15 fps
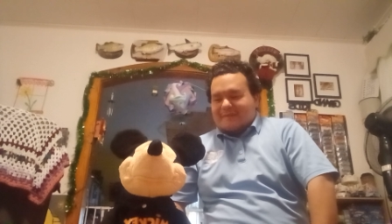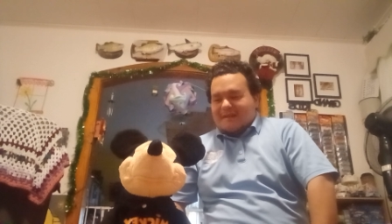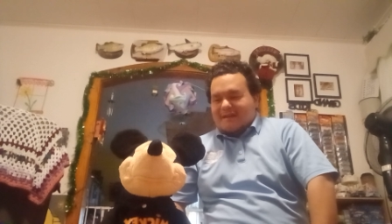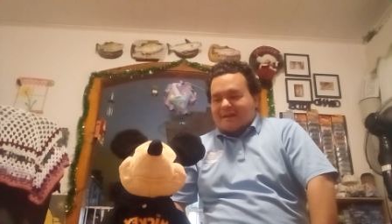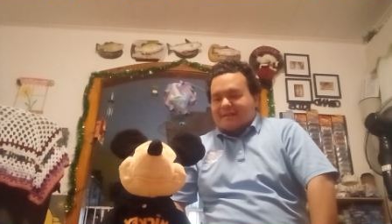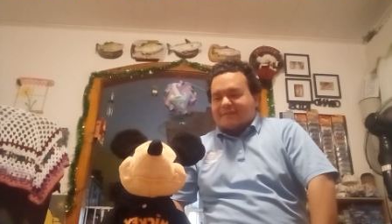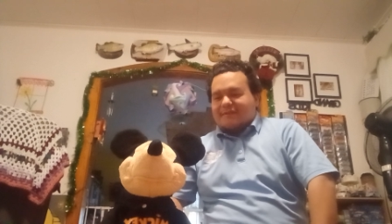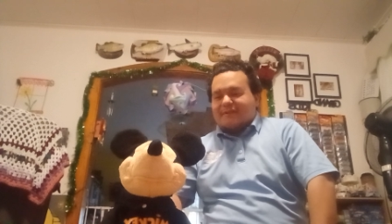
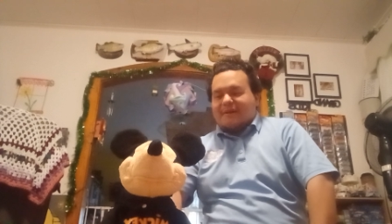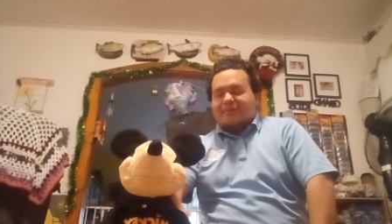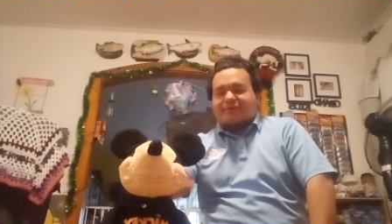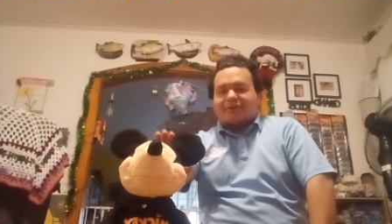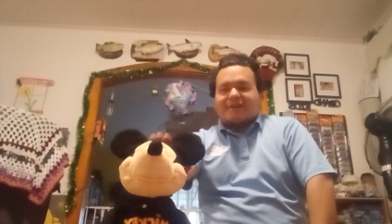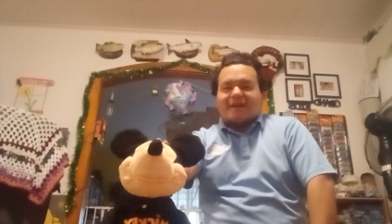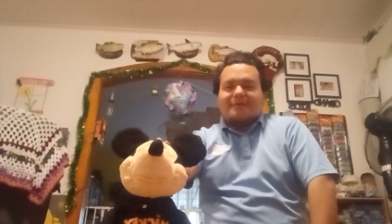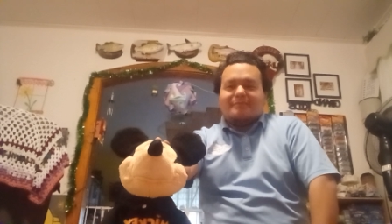And since I was
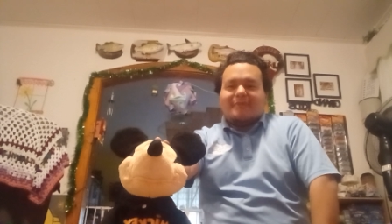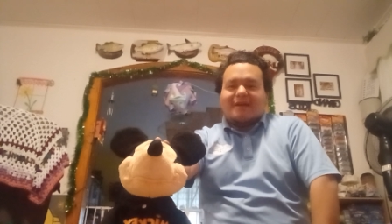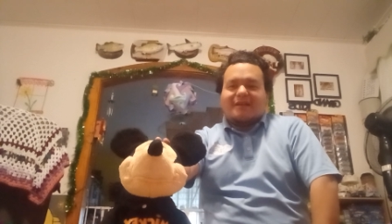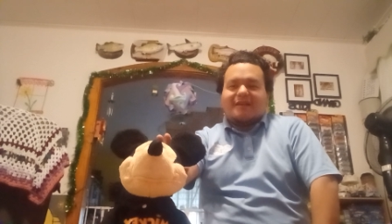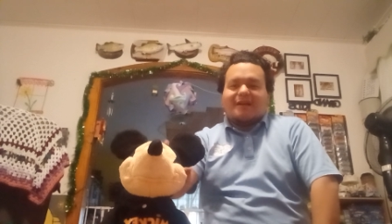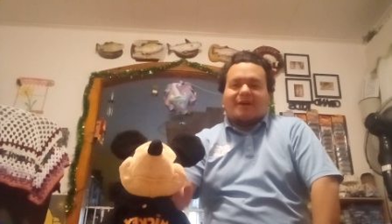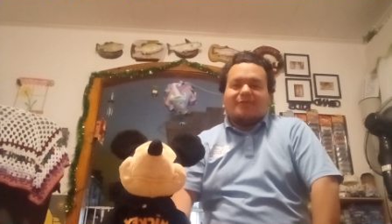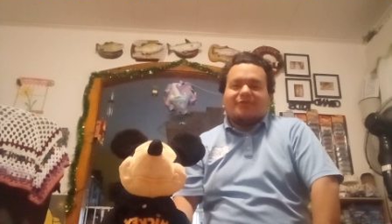already getting
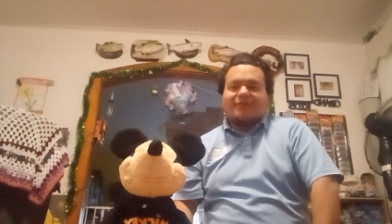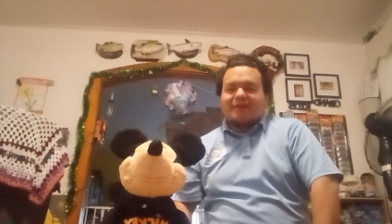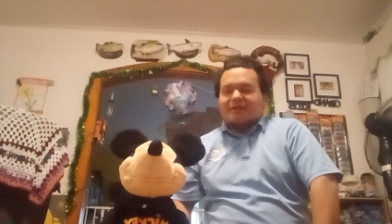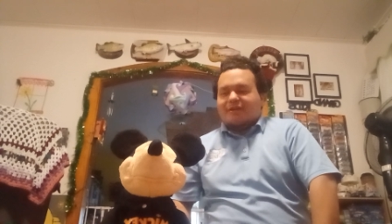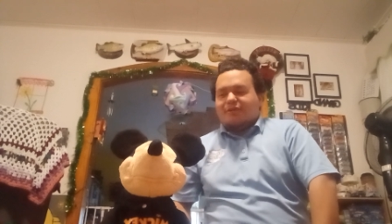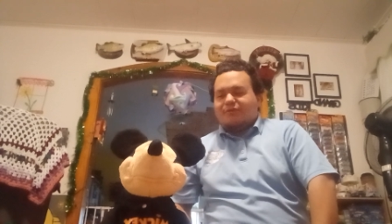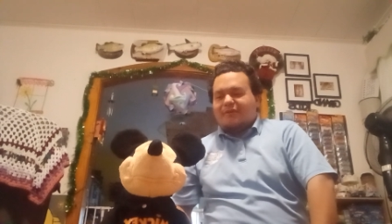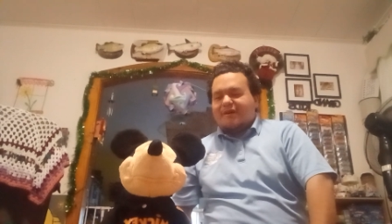Mickey, I was like,
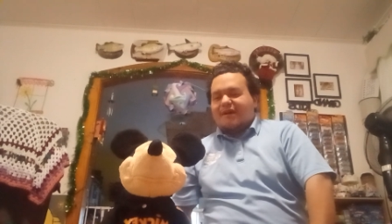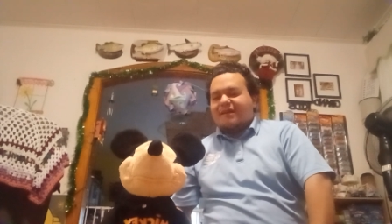you know what?